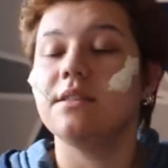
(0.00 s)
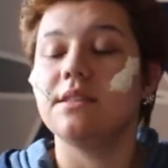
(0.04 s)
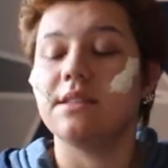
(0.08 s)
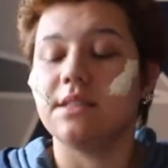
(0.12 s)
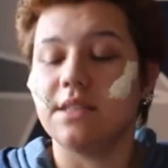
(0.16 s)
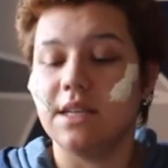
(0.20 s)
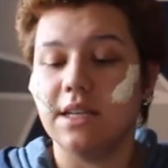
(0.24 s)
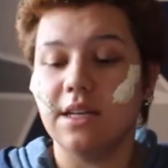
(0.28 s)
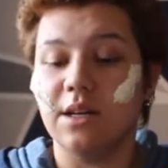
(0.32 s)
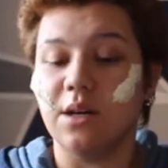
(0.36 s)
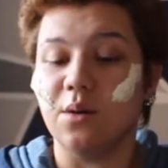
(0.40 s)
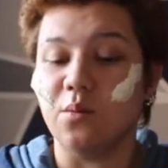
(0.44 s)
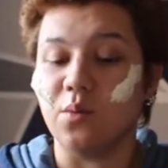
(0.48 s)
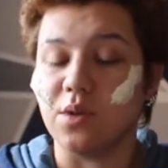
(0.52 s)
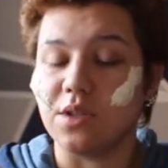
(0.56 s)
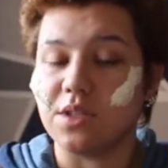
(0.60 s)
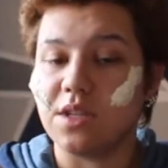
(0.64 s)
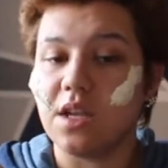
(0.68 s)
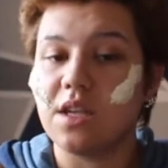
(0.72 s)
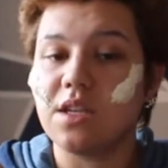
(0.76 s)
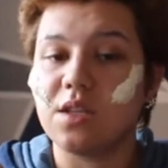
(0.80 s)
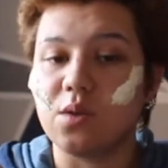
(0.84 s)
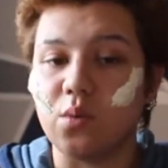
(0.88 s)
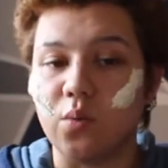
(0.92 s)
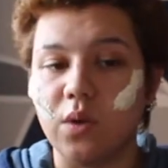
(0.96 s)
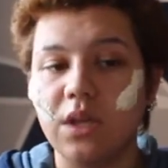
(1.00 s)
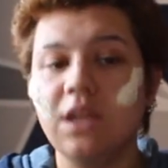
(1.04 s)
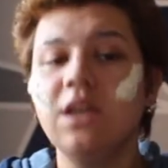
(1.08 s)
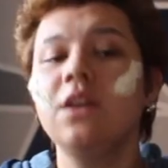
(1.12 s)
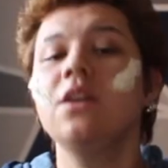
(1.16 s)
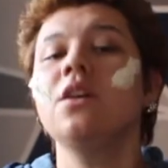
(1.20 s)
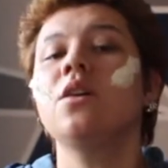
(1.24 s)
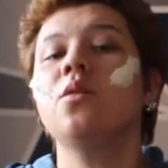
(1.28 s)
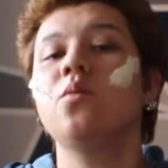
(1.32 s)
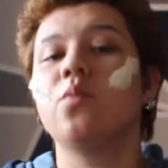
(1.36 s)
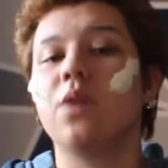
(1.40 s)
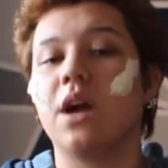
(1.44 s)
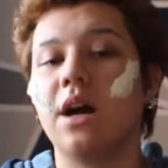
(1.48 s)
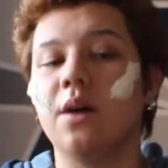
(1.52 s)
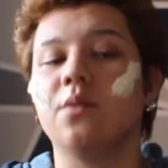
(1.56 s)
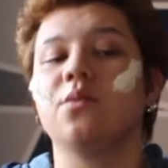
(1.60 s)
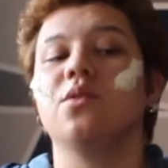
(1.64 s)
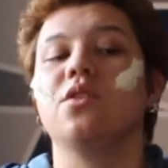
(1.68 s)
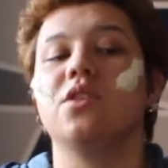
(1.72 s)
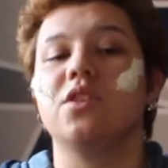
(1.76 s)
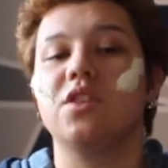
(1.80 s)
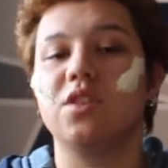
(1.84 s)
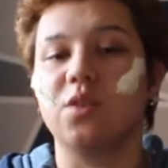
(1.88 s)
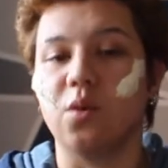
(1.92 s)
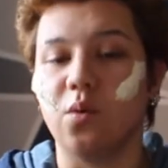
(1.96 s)
Sigge was swinging around
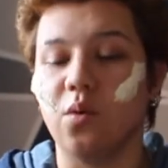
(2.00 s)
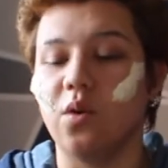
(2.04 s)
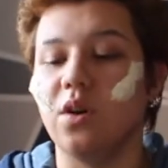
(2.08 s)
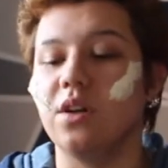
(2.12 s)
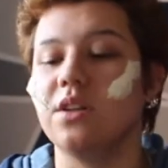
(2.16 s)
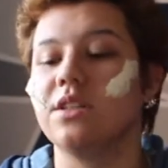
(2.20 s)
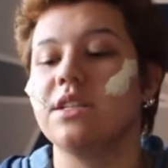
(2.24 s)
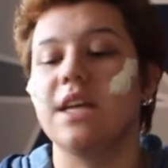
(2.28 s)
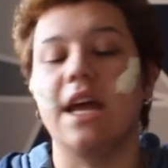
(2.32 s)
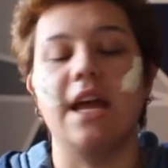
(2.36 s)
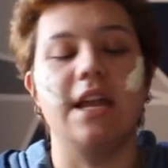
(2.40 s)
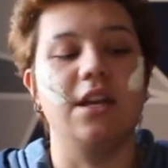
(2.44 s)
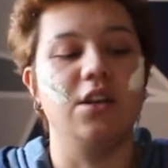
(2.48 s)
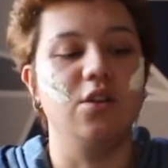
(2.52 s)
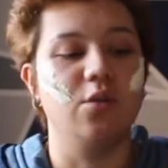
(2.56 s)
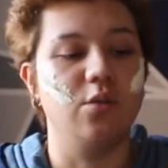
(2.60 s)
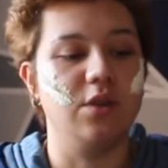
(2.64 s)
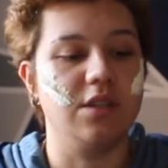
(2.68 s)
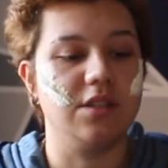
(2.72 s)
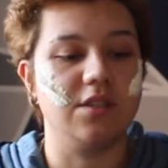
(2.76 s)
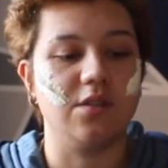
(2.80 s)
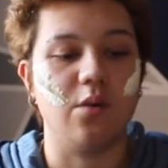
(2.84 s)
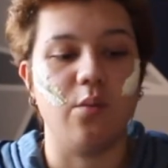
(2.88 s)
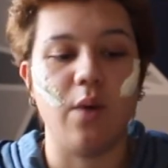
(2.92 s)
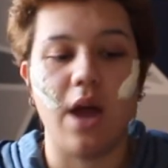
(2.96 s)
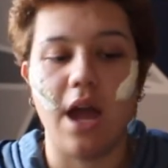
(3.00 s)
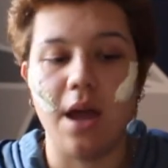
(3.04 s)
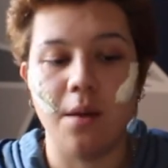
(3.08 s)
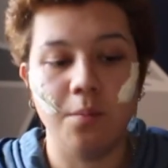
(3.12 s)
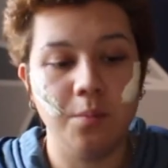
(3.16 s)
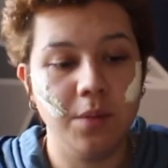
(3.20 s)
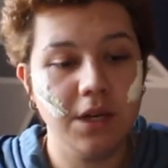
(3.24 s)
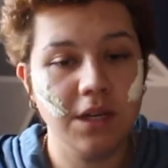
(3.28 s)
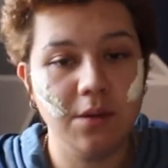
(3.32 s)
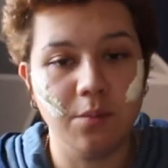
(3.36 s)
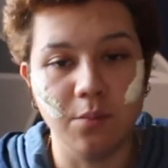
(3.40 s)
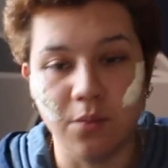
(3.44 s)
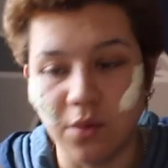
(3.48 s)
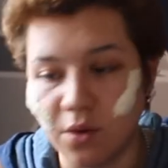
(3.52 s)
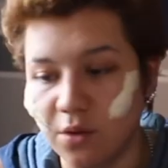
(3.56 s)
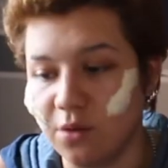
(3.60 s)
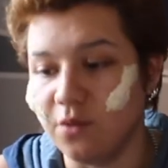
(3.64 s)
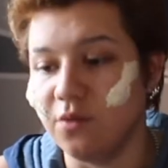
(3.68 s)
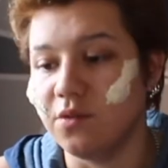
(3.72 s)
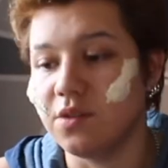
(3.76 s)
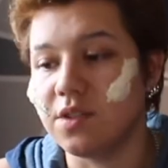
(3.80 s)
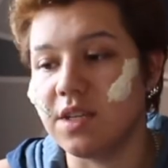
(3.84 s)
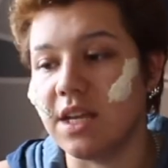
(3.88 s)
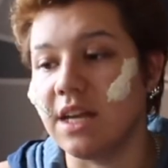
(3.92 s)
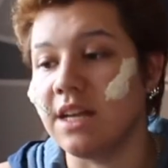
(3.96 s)
the swords and doing so epic
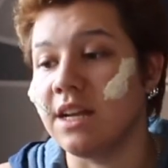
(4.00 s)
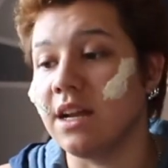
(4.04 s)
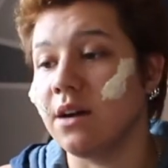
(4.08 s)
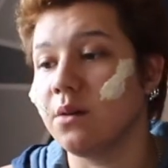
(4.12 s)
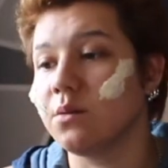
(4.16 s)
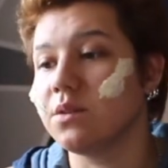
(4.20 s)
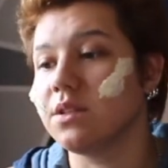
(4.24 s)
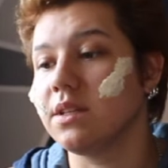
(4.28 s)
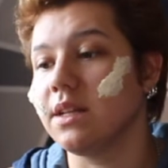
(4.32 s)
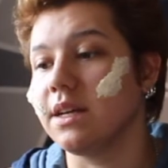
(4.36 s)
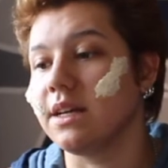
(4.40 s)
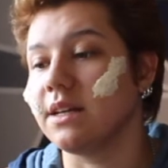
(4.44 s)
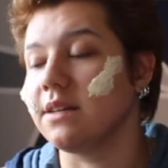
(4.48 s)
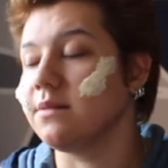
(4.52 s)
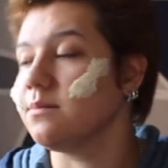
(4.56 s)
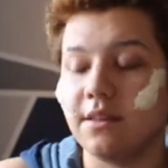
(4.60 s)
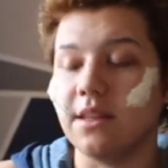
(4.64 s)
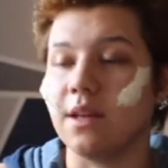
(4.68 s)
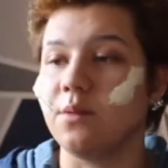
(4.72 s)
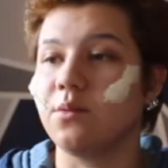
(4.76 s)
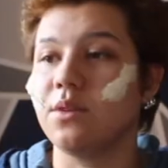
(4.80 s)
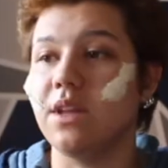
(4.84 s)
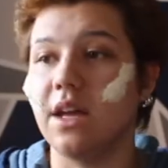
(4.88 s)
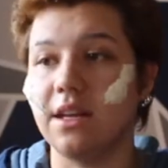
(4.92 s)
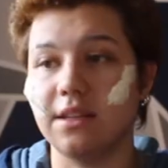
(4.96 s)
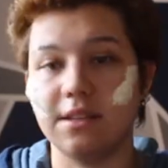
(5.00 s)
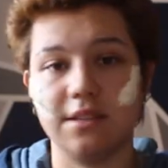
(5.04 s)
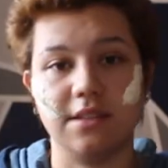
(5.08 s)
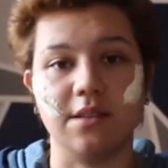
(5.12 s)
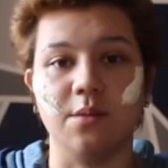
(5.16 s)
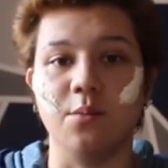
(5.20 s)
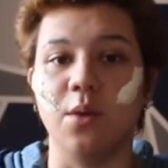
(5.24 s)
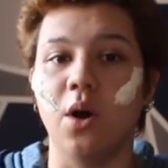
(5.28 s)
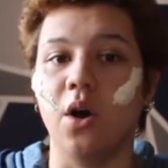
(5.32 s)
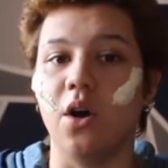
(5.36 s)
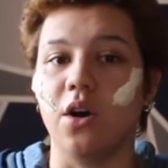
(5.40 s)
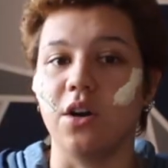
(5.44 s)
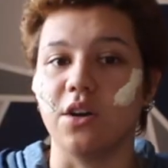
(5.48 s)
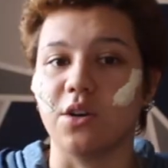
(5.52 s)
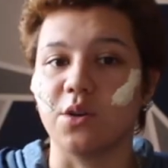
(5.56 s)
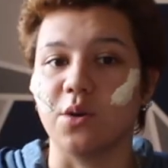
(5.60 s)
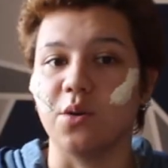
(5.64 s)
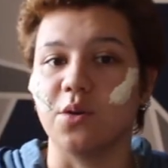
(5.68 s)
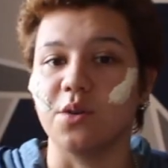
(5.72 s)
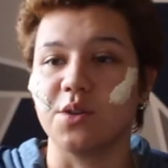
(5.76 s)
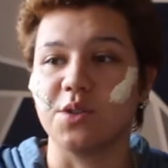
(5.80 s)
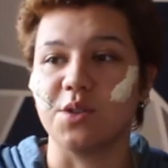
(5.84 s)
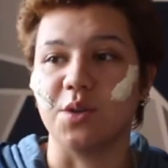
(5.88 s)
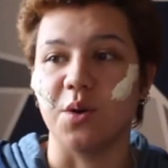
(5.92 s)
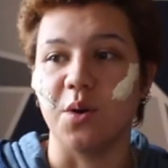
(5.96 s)
moves, and I was like, now that's some
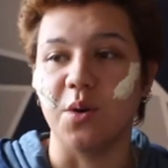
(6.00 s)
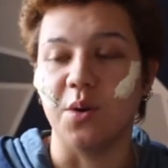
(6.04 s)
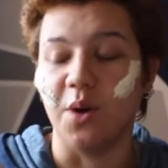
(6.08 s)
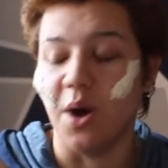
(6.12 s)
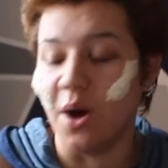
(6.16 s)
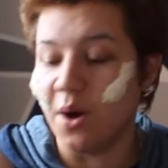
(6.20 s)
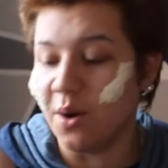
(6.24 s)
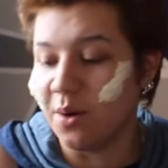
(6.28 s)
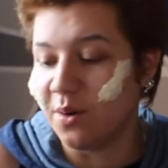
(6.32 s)
hardcore Zoro.